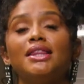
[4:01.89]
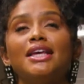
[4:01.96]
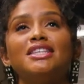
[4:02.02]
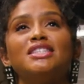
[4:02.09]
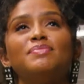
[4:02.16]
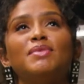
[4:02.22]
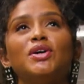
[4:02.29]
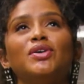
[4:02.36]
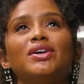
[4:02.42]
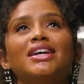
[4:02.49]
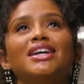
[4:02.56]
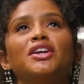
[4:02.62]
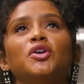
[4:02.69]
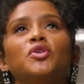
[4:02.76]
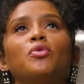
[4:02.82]
They smell
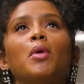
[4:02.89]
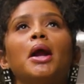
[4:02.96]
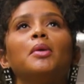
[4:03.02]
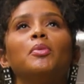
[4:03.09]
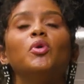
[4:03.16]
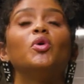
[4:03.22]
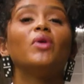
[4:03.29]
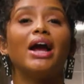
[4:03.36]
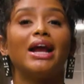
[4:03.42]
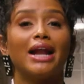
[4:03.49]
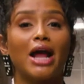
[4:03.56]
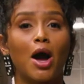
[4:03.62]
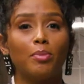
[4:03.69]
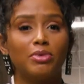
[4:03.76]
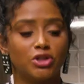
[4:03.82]
incredible right
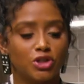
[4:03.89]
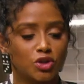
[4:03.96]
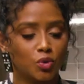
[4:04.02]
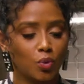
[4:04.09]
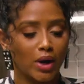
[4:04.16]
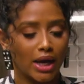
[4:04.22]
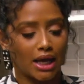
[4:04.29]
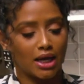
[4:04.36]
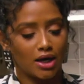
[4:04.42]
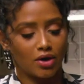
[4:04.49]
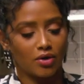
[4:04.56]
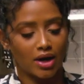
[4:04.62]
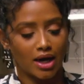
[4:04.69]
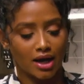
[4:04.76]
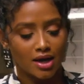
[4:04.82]
now, but just wait,
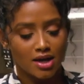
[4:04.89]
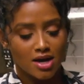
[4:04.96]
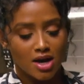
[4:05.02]
okay?